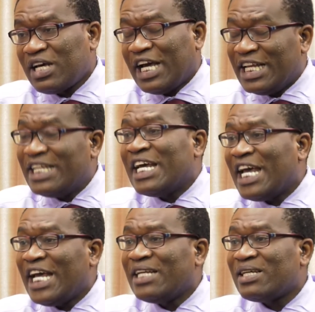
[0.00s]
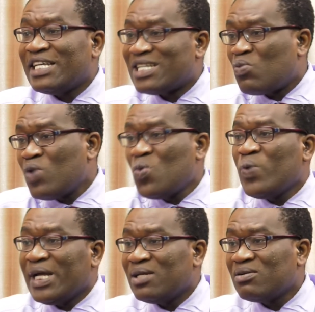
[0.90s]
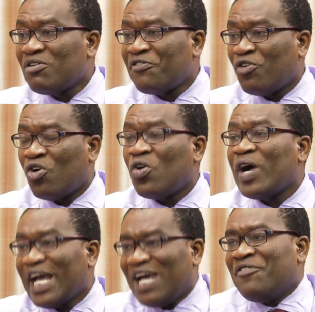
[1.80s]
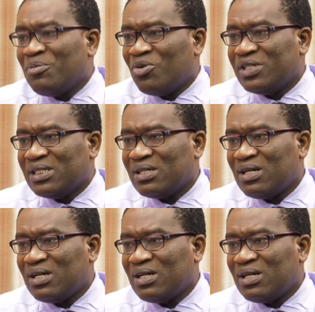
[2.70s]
And in the end, it's a win-win for everybody.